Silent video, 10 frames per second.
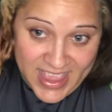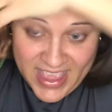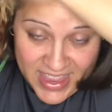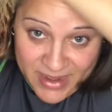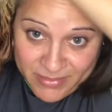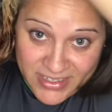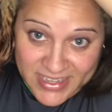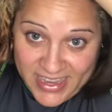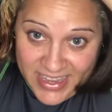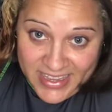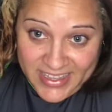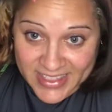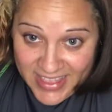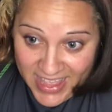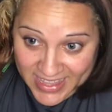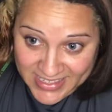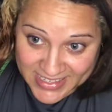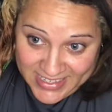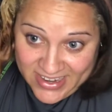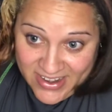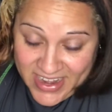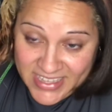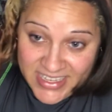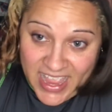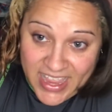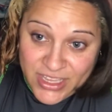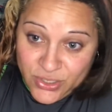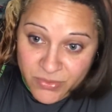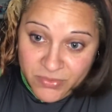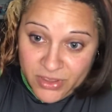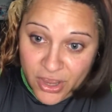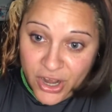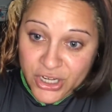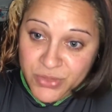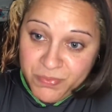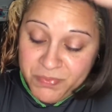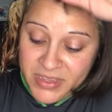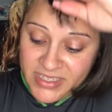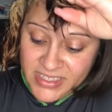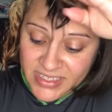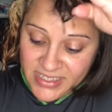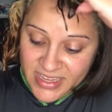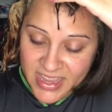And I'm just like, that's crazy. I can do large pieces.